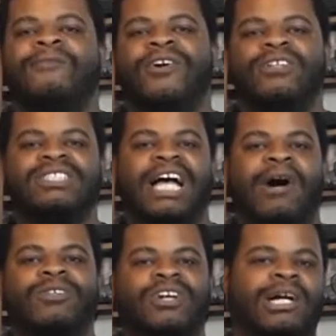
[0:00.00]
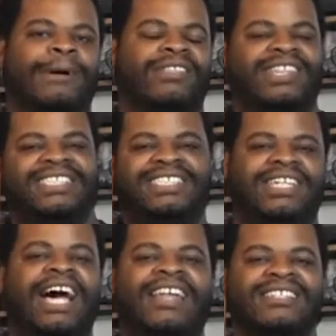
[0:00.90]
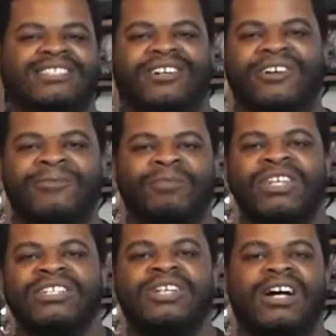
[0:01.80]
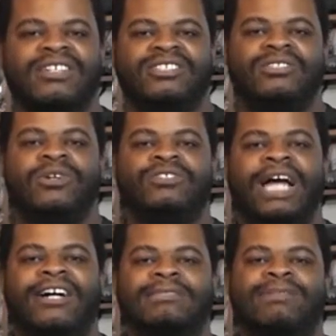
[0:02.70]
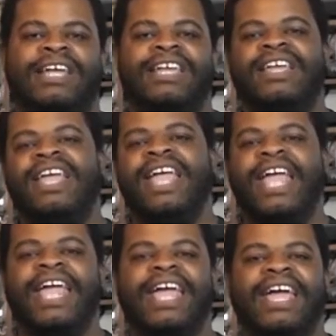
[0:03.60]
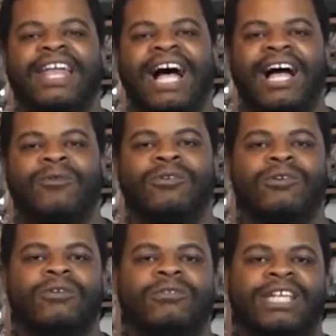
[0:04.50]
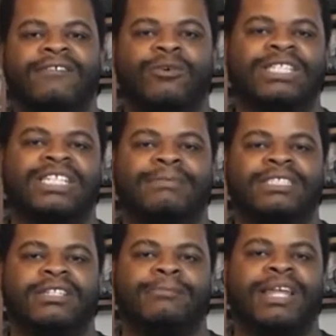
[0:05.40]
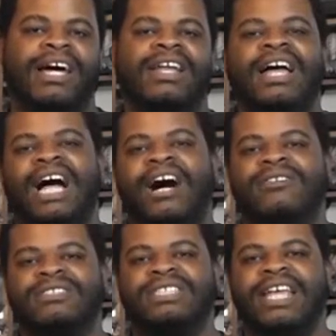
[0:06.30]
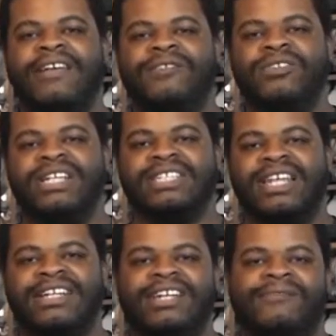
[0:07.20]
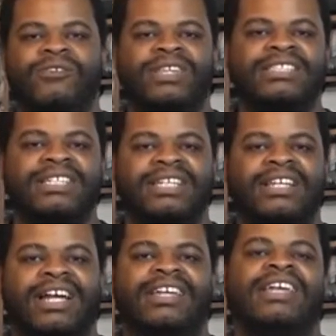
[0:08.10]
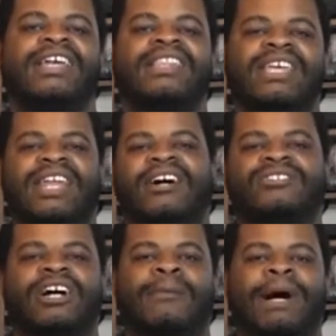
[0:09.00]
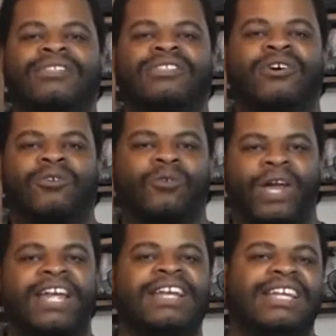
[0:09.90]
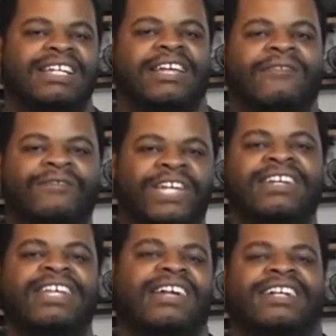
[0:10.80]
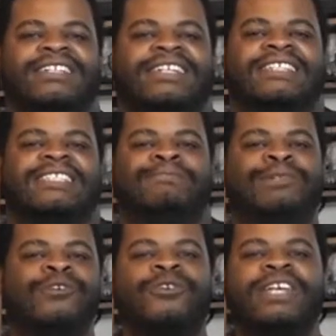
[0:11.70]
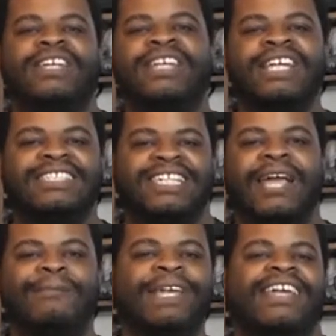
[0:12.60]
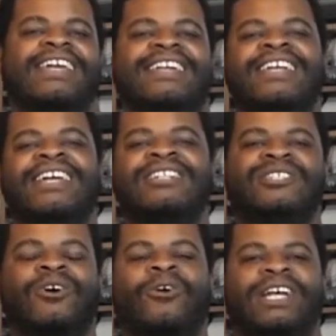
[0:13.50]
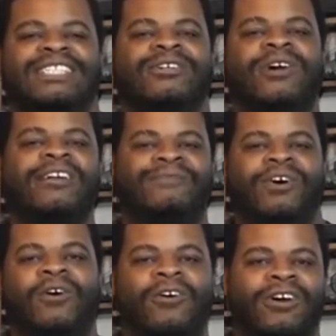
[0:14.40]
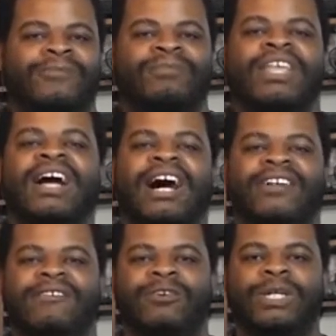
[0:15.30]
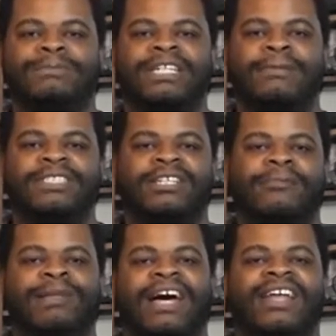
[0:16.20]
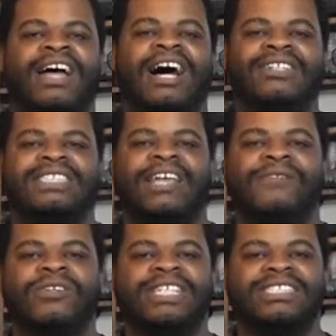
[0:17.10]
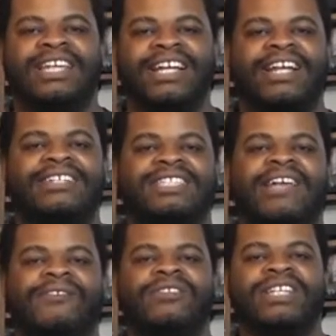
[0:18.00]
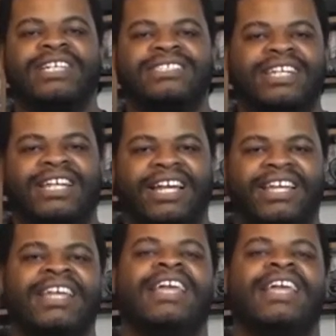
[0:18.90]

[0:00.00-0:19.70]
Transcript: First, I will talk about the challenger Child's Play, and I will give a quick synopsis of the plot. I'll say a few things I liked and a few things I didn't like. Then I'll talk about the reigning, defending, undisputed champion Toy Story 4. I'll give a quick synopsis of the plot. I'll say a few things I like. I'll say a few things I didn't like.